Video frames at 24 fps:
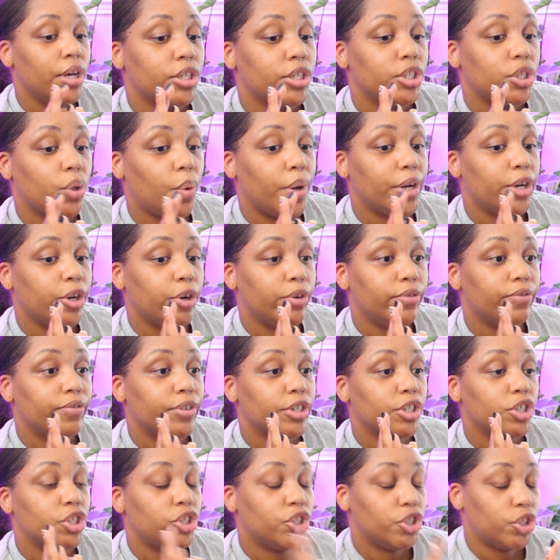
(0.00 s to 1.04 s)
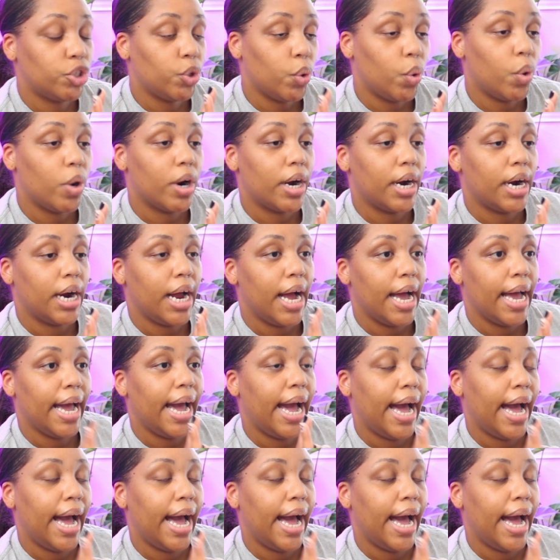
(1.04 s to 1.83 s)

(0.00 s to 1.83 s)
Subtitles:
So I know for sure I